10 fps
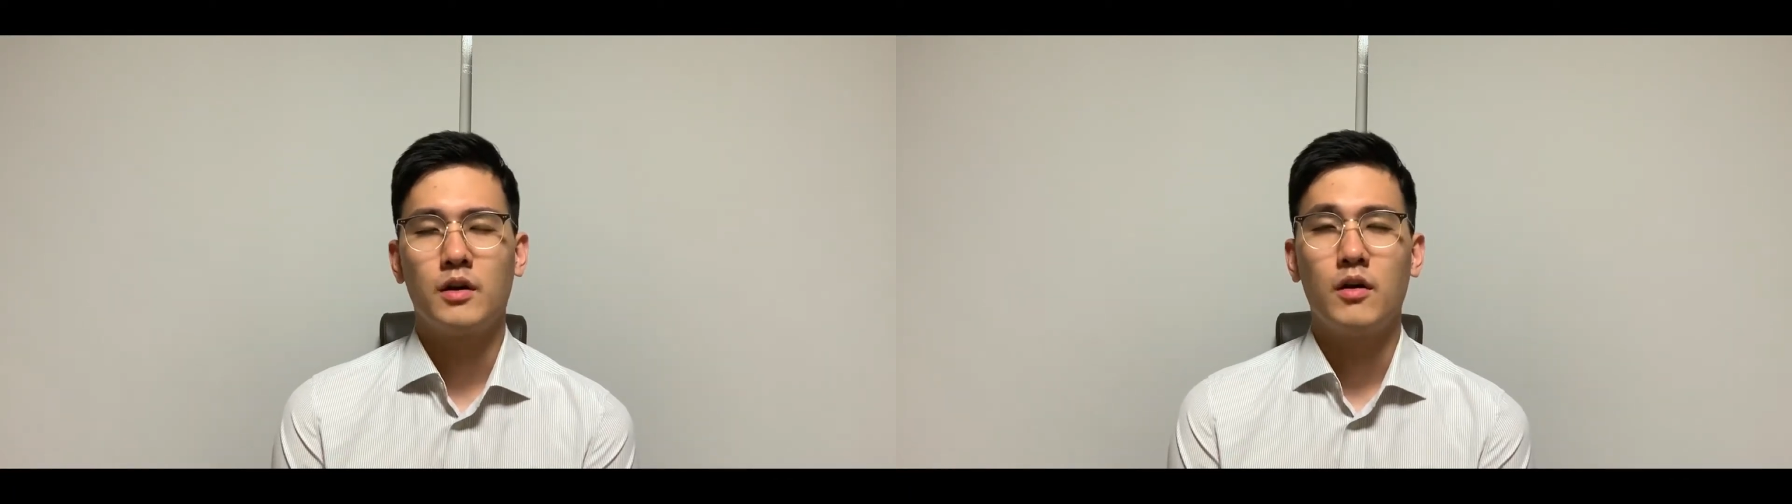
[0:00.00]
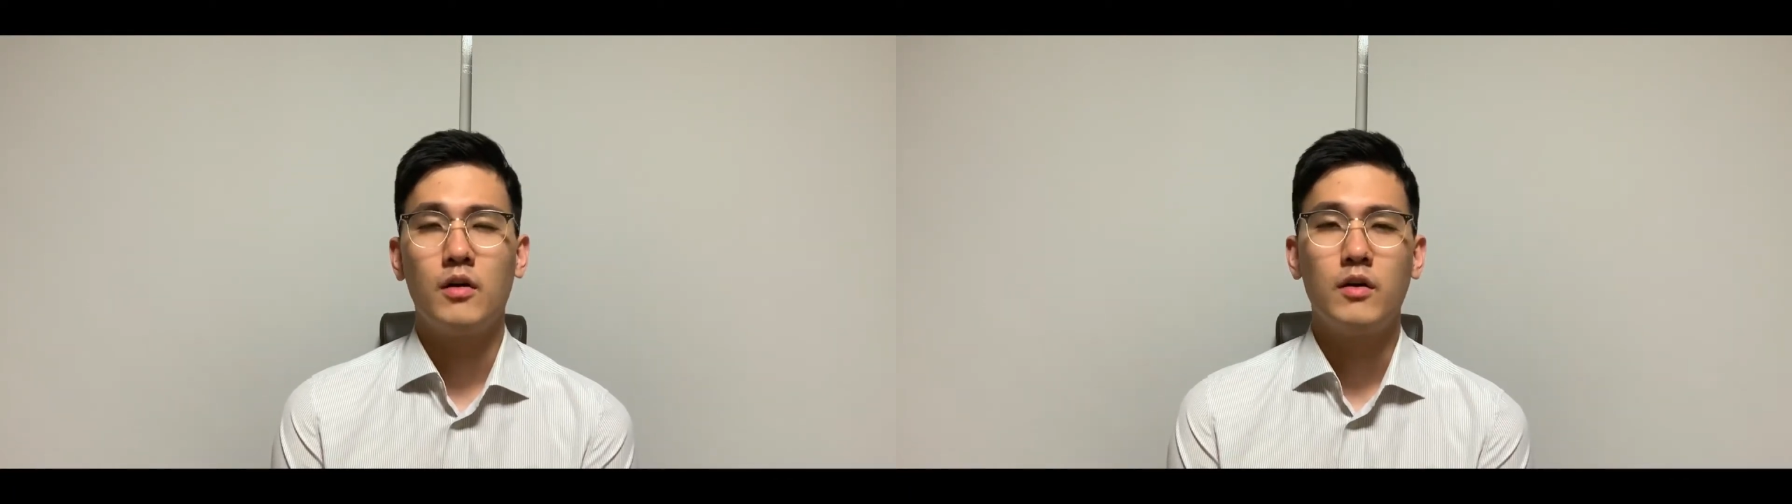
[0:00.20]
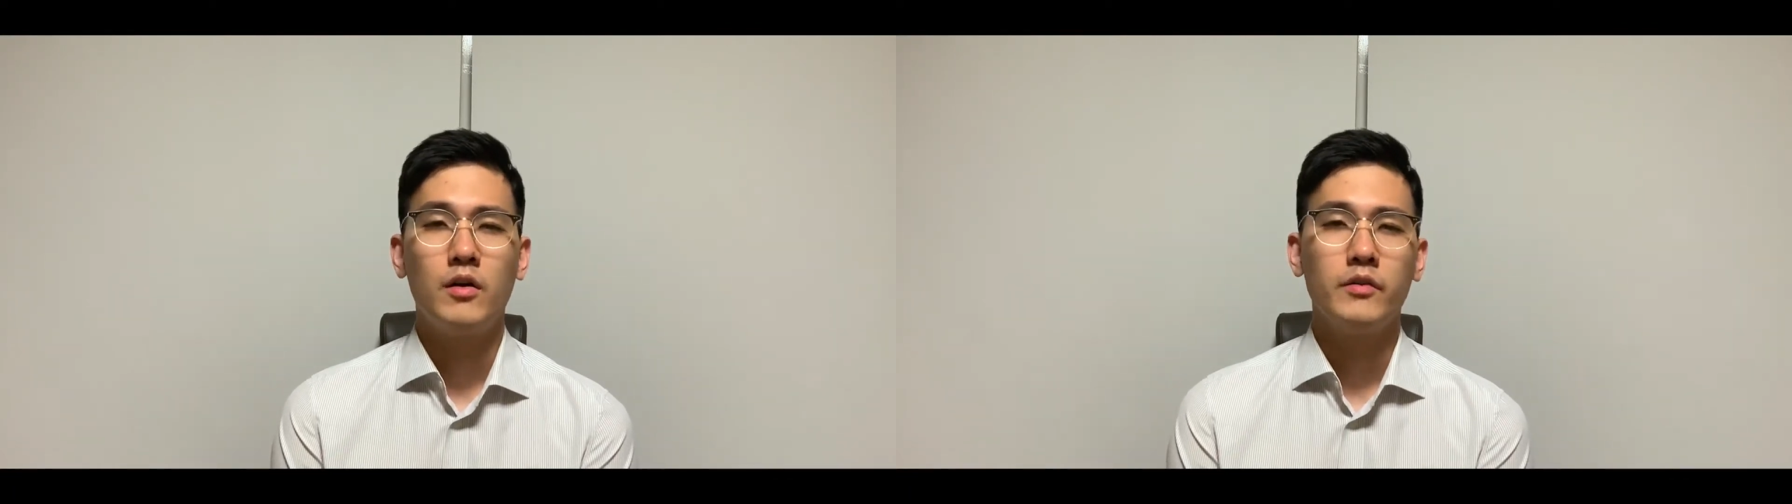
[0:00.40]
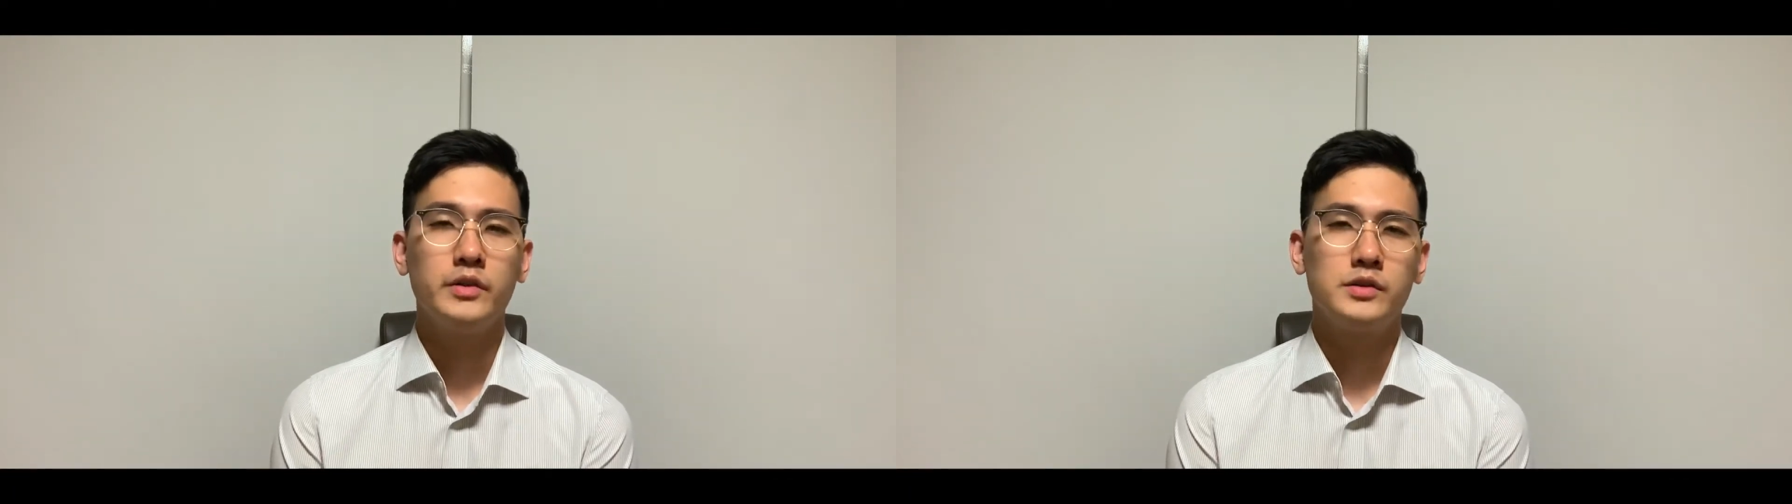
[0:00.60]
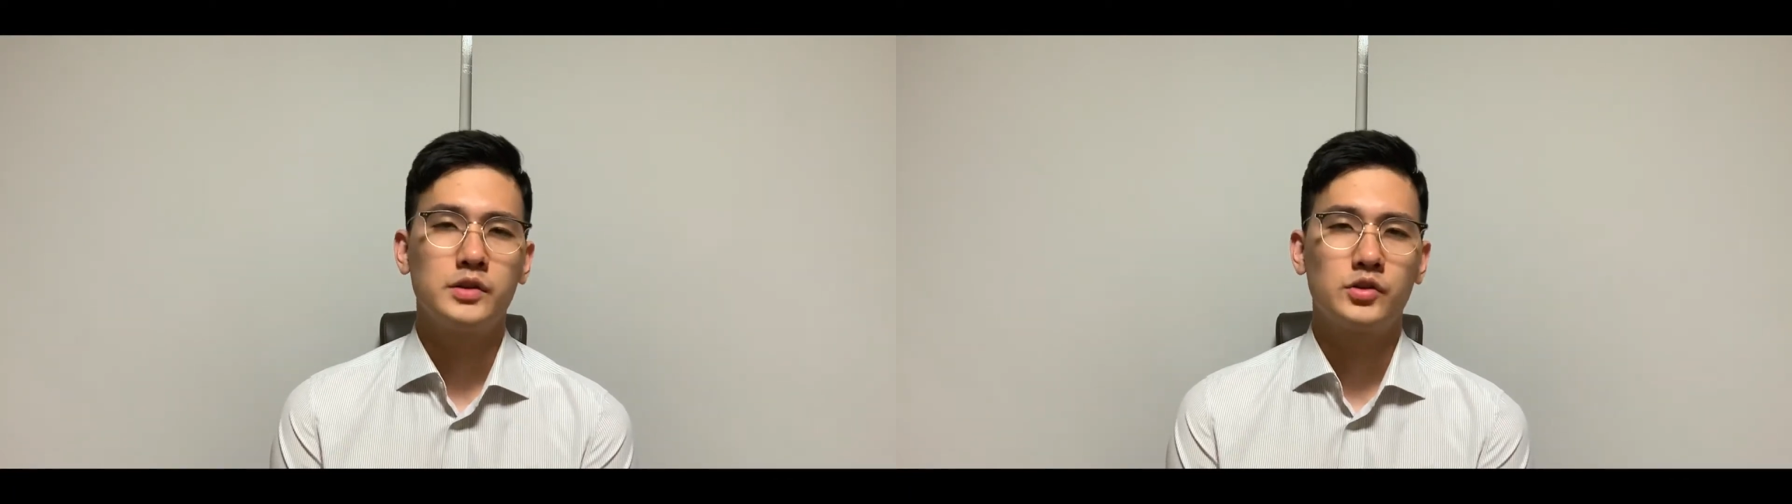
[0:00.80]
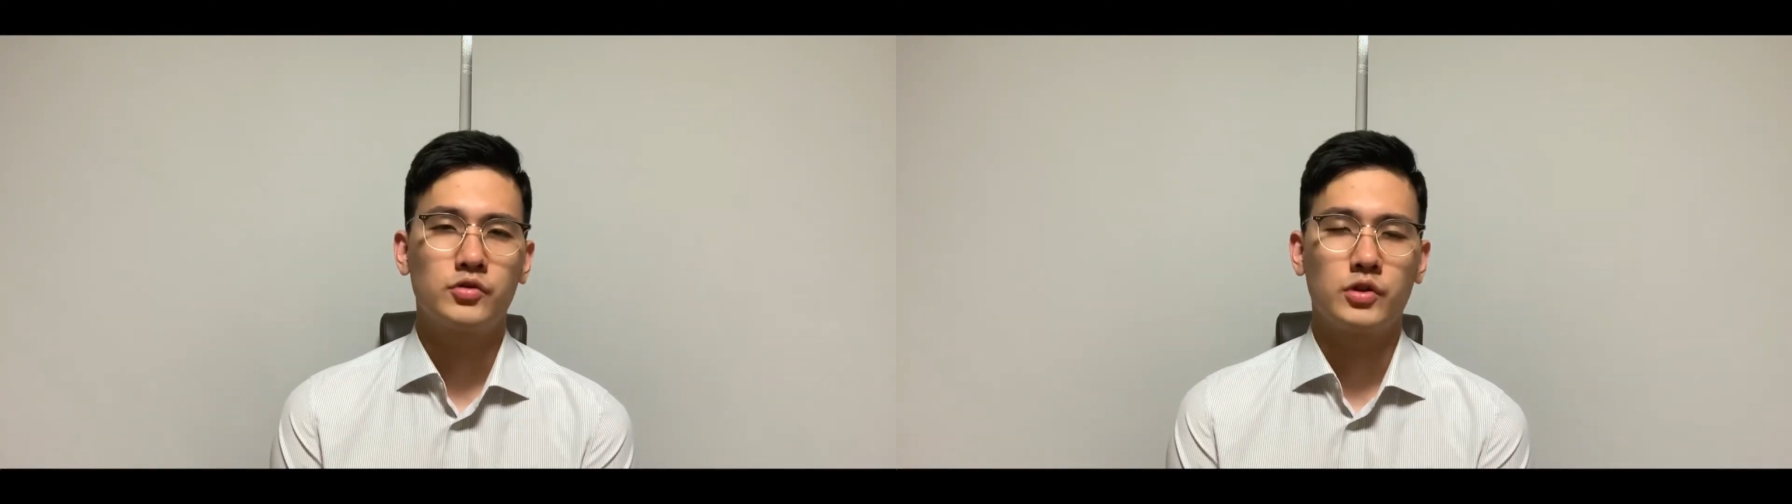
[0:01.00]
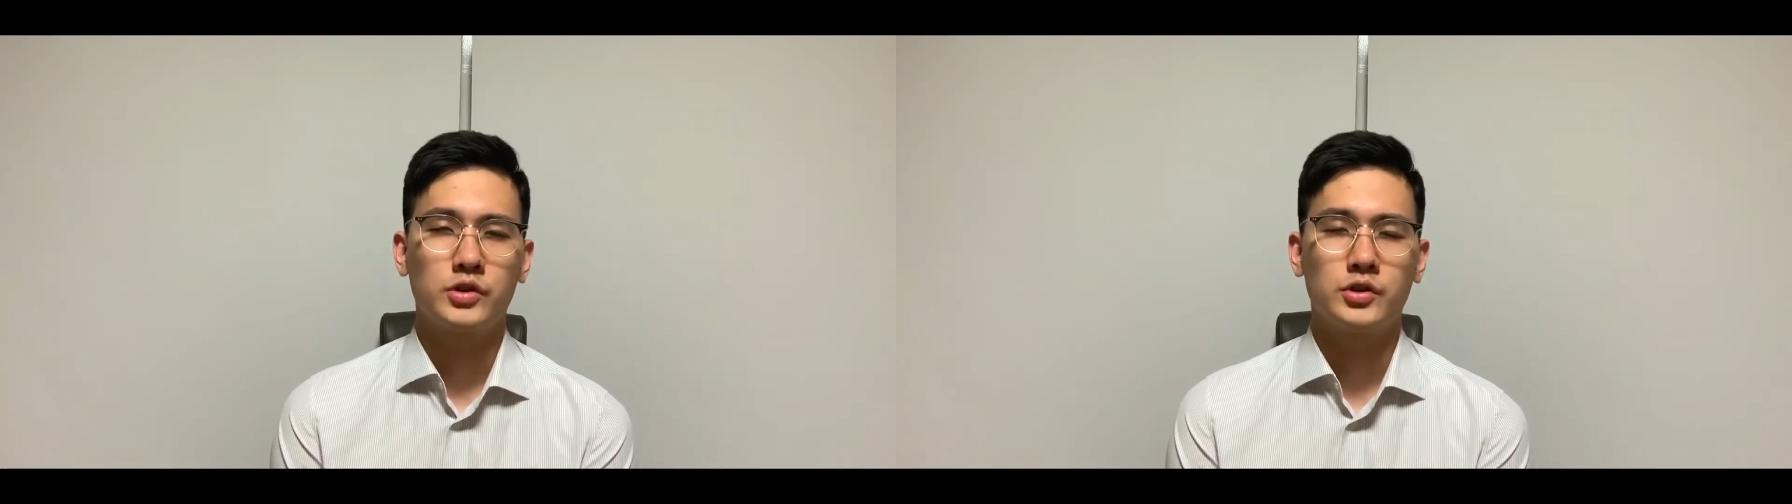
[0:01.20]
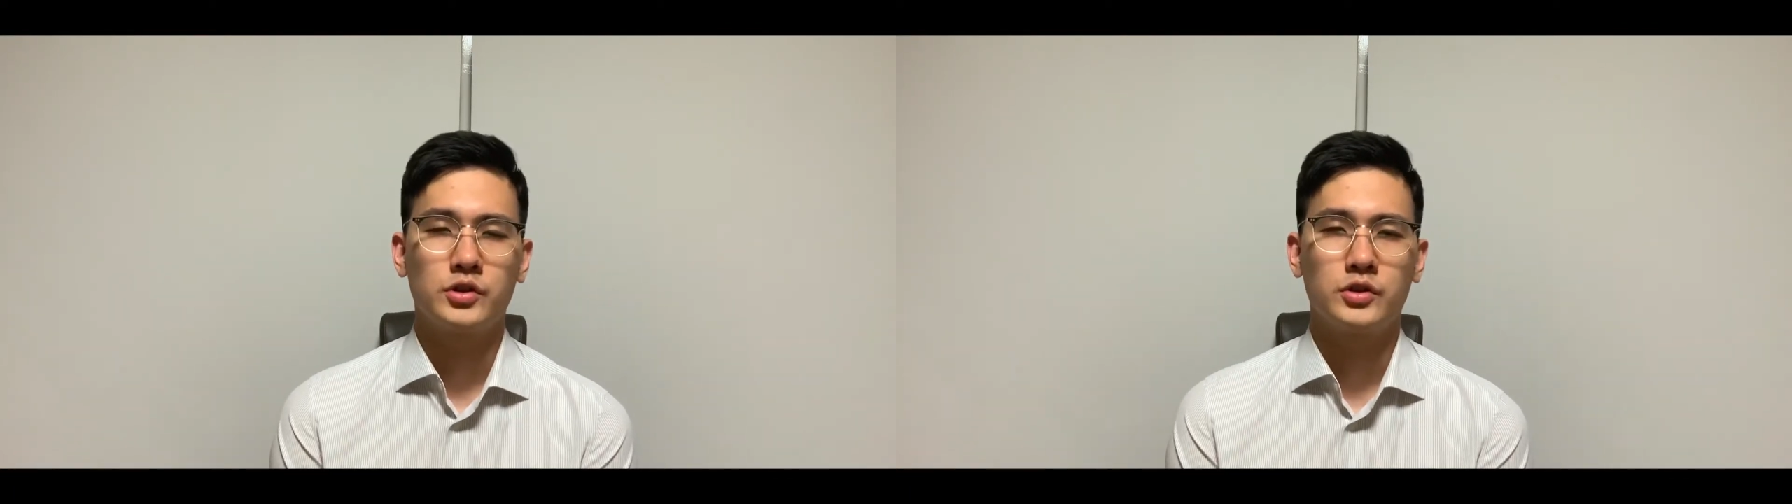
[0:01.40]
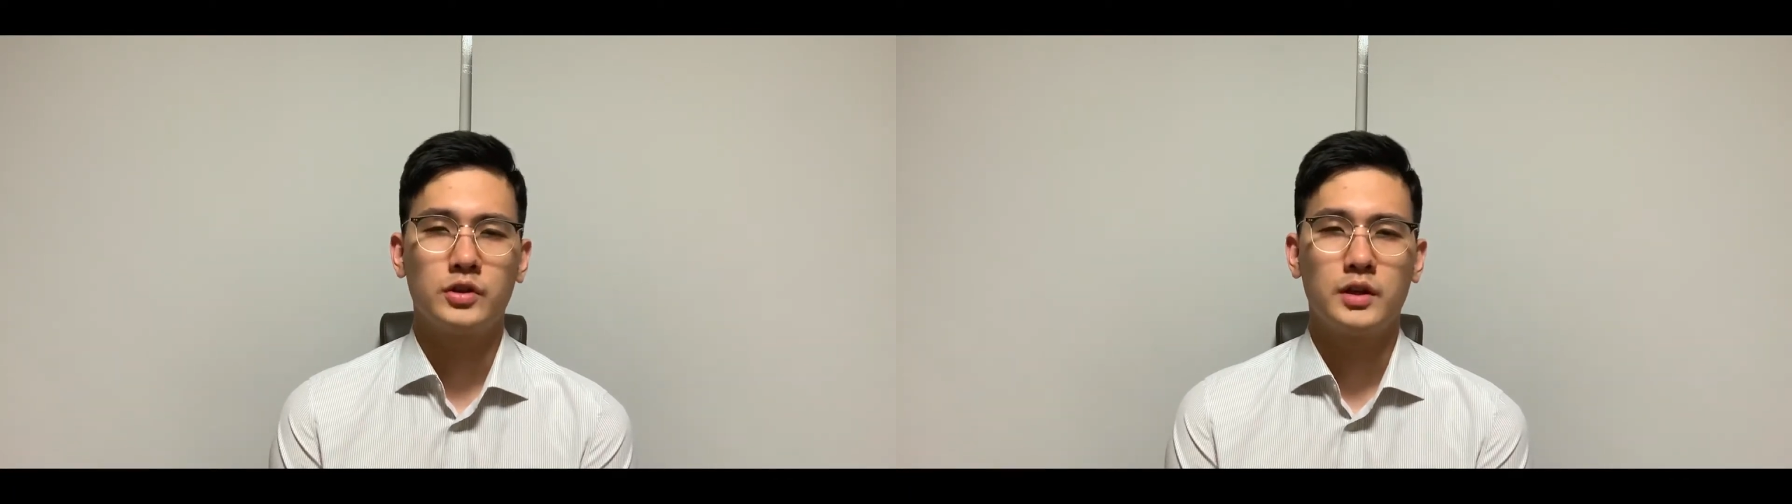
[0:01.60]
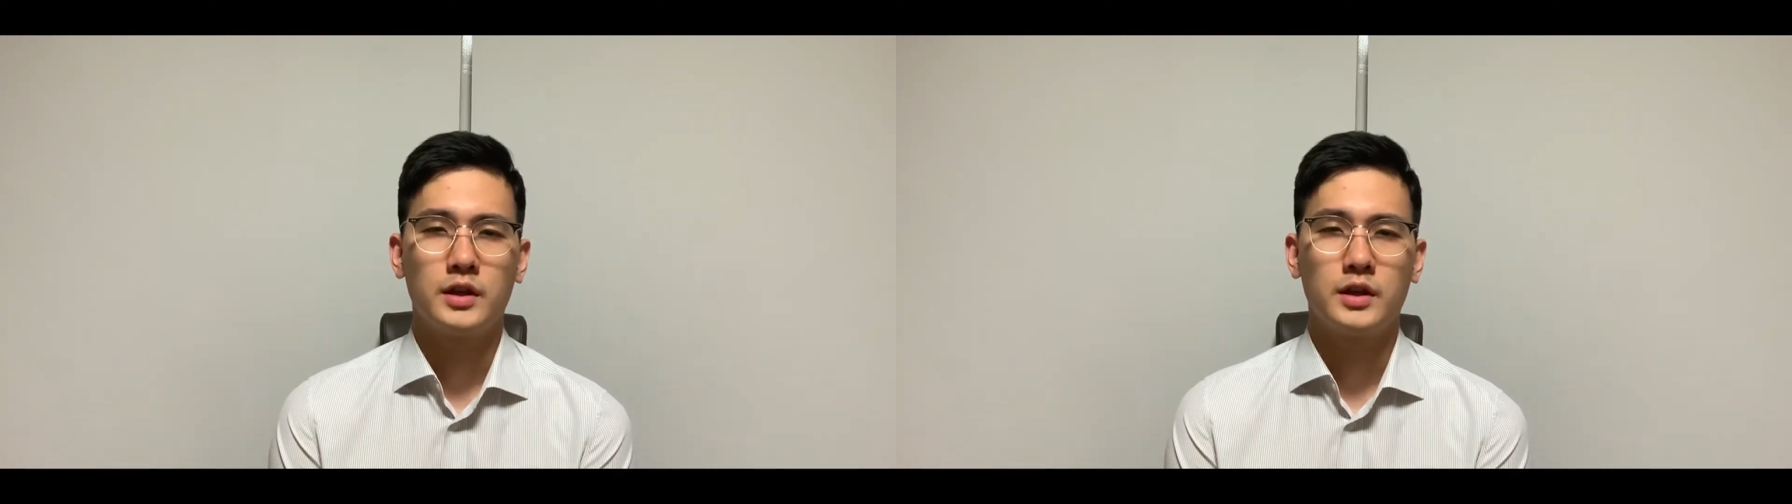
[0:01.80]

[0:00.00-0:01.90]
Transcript: all this destruction,